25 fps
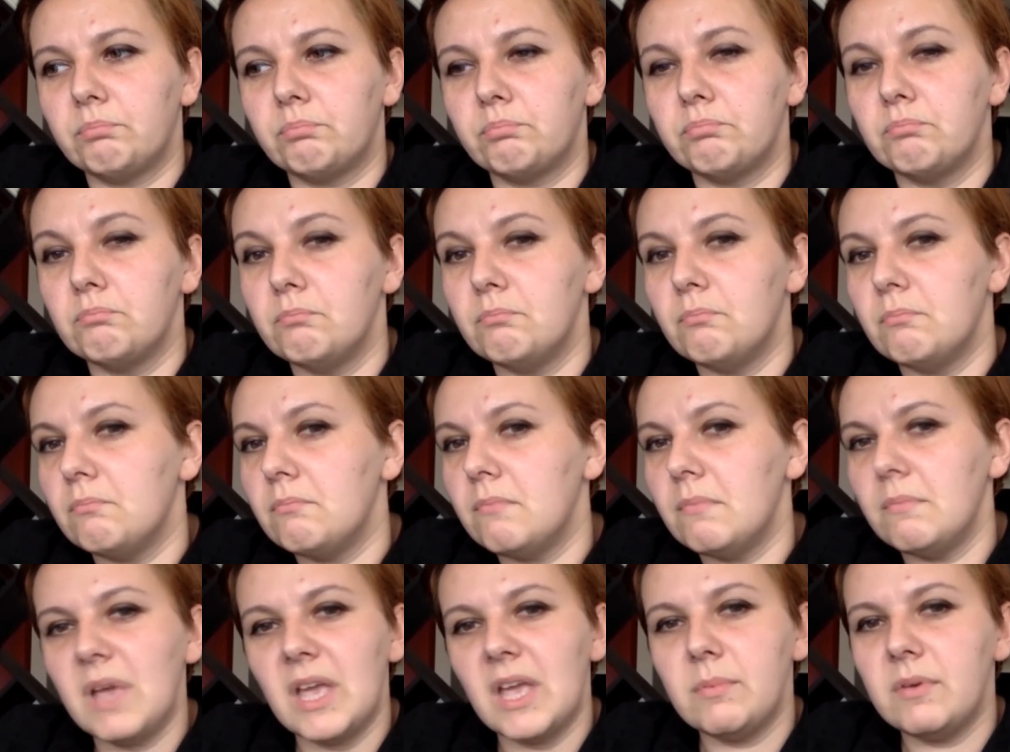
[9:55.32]

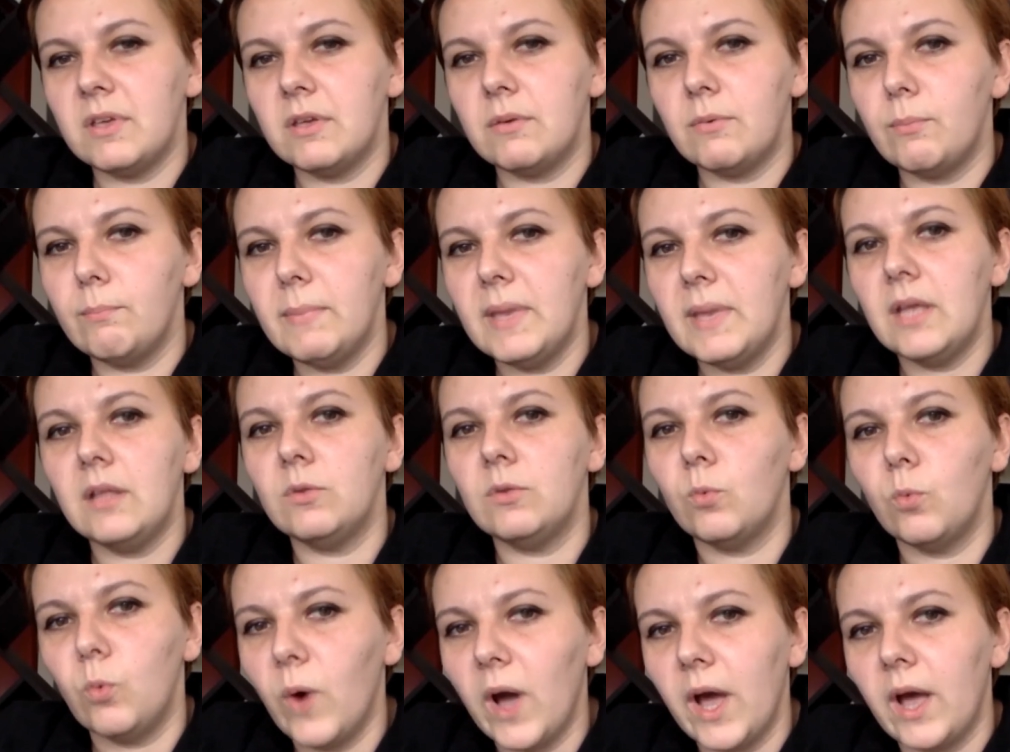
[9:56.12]
maybe
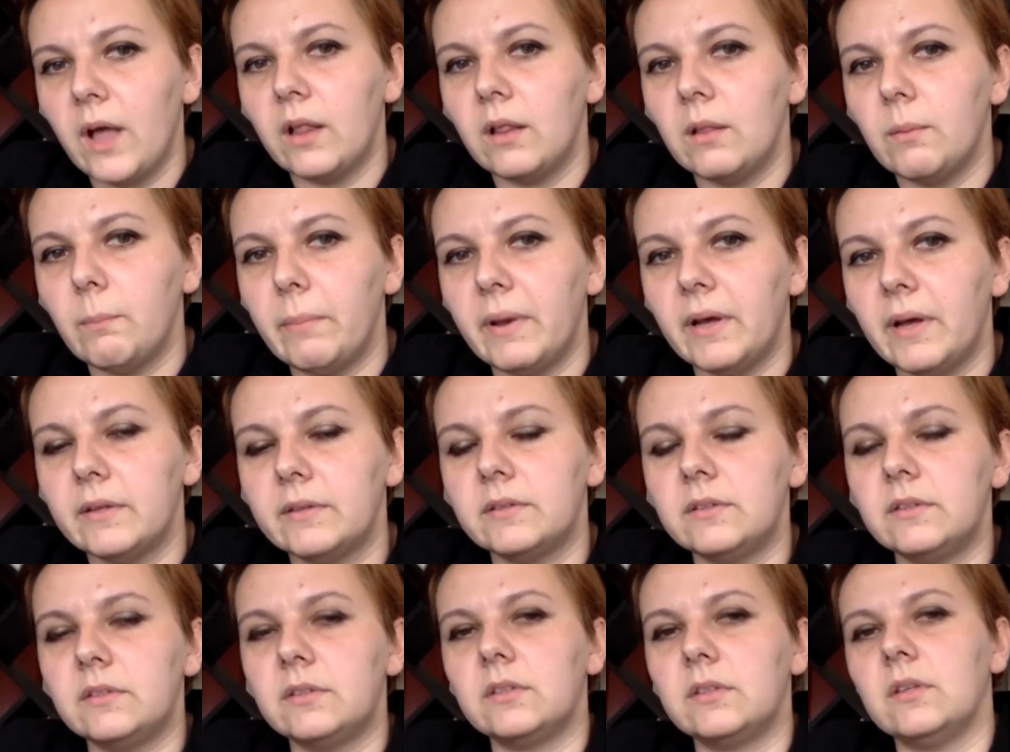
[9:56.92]
mean well,
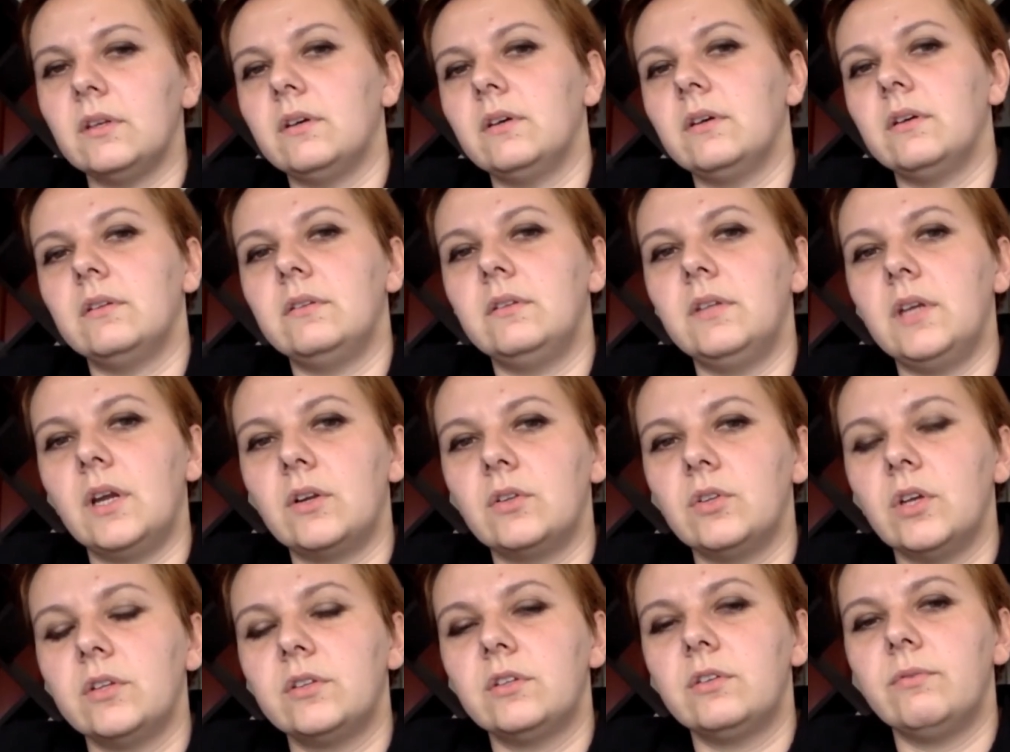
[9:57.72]
but they are
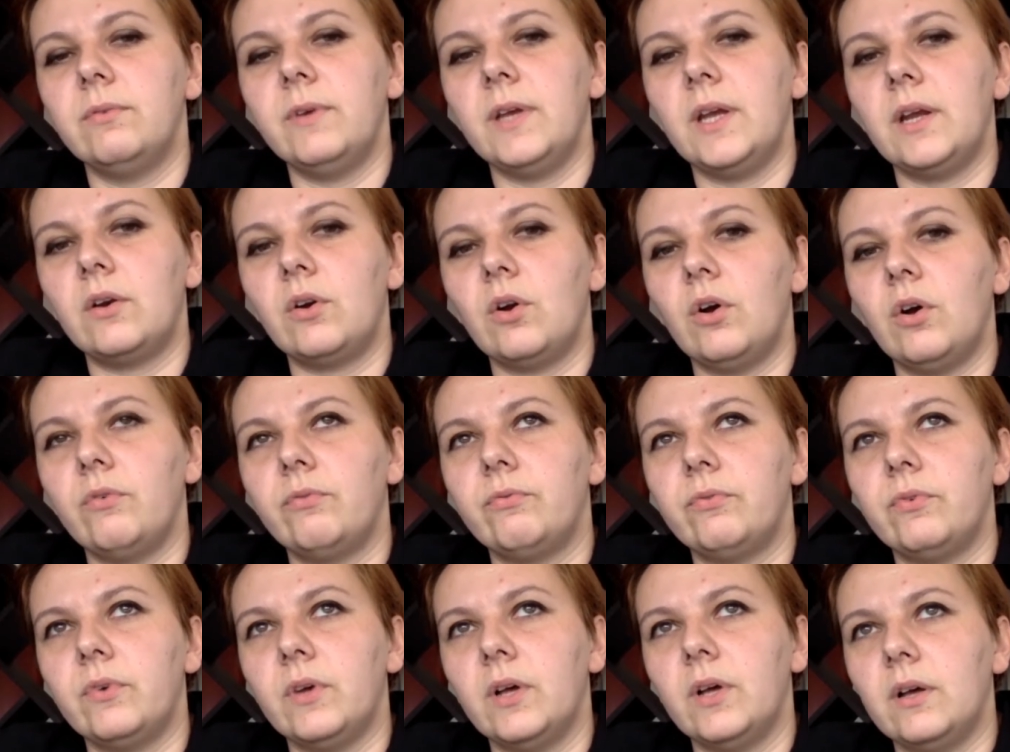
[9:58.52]
not aware of
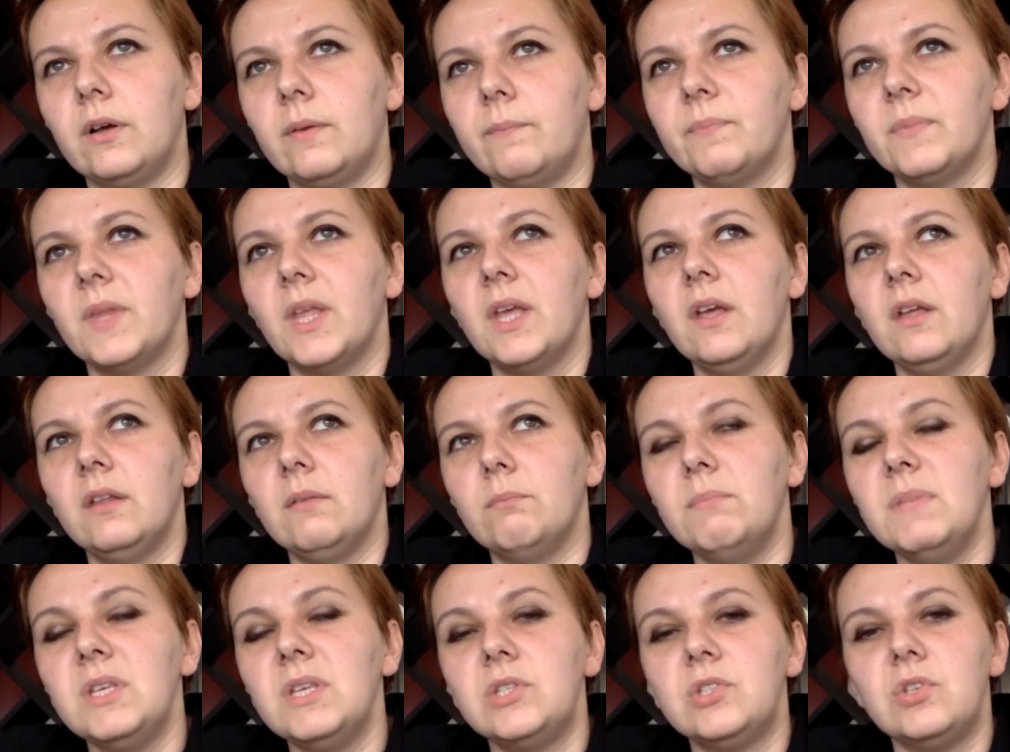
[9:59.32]

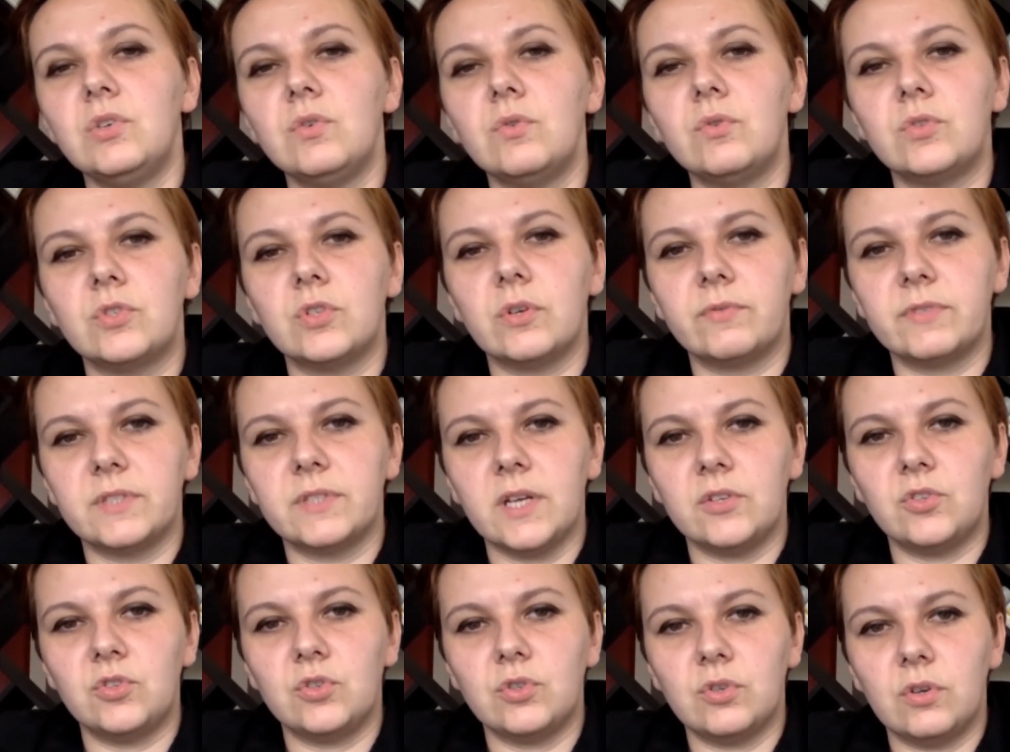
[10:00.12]
misuse of
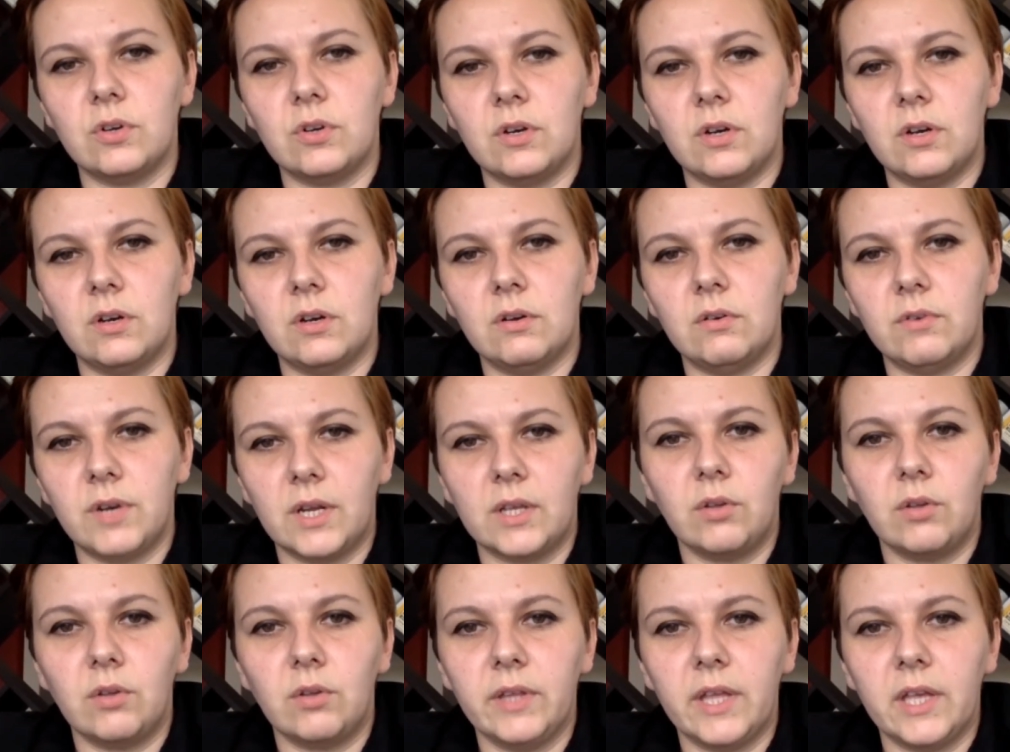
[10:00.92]
such
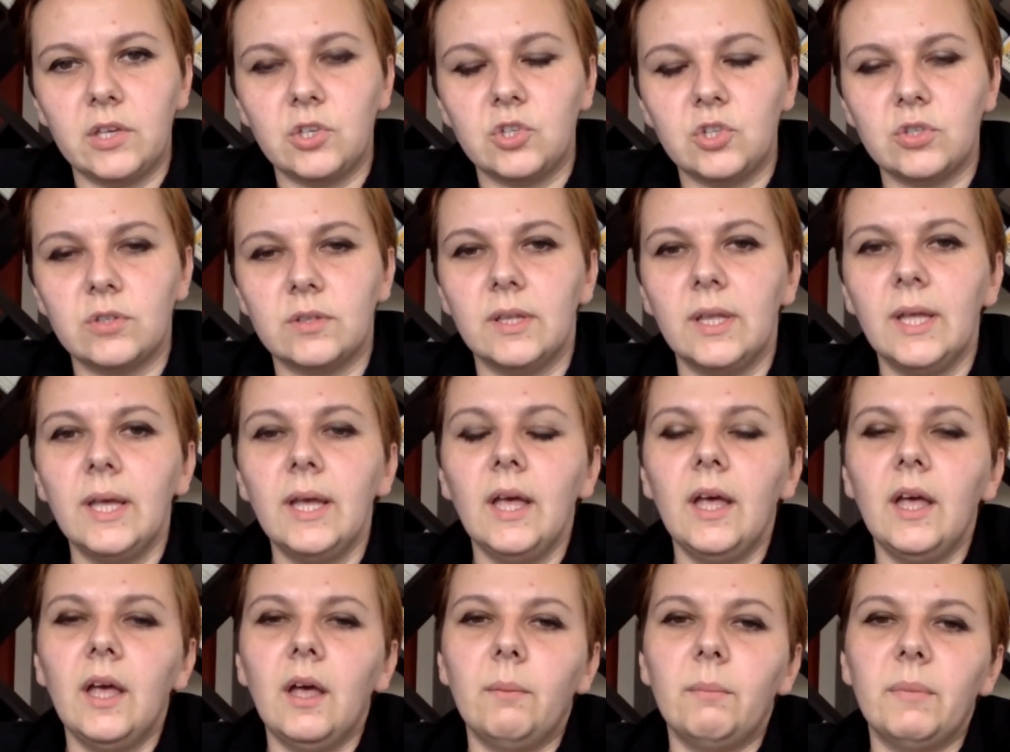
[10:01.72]
regulation.
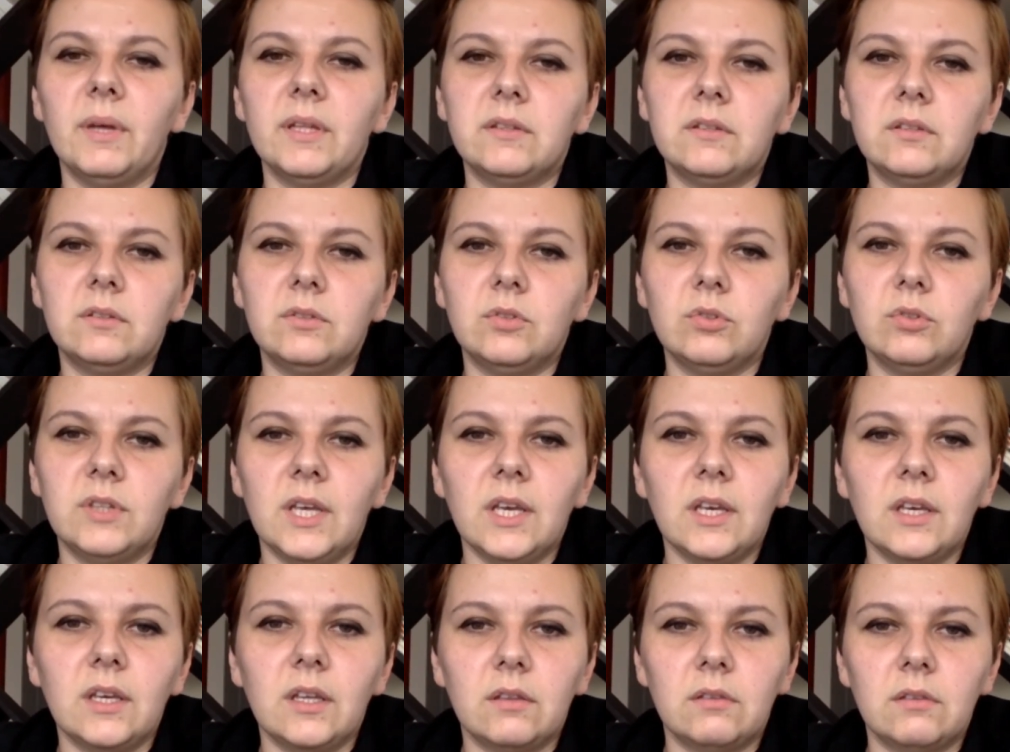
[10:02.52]
But to
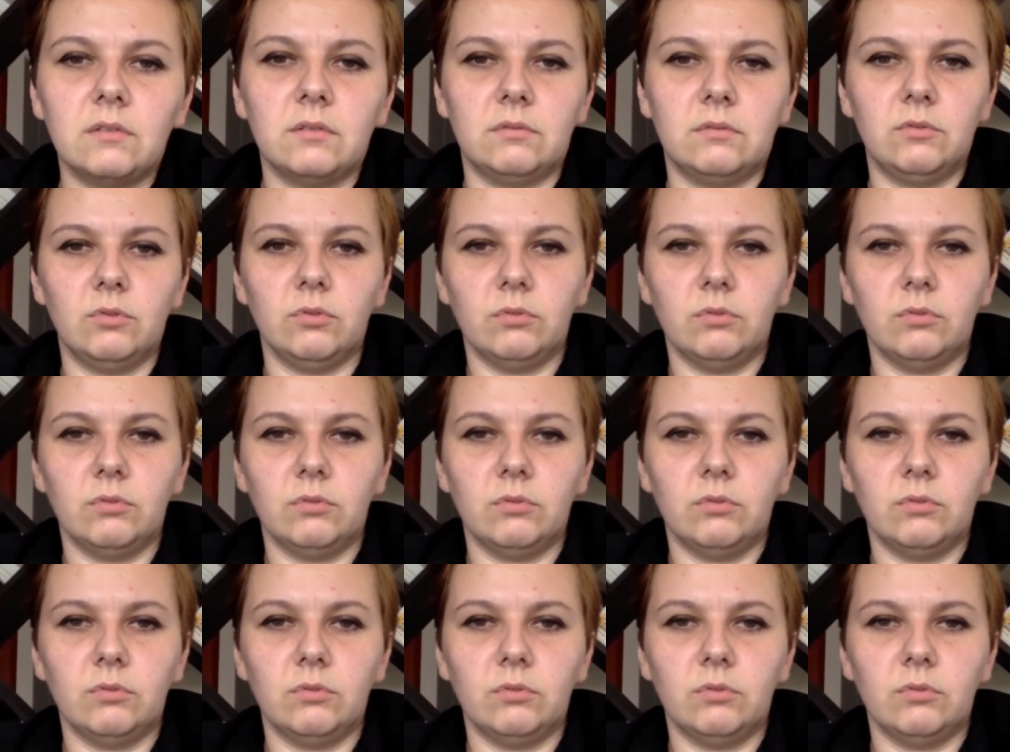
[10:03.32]
take it to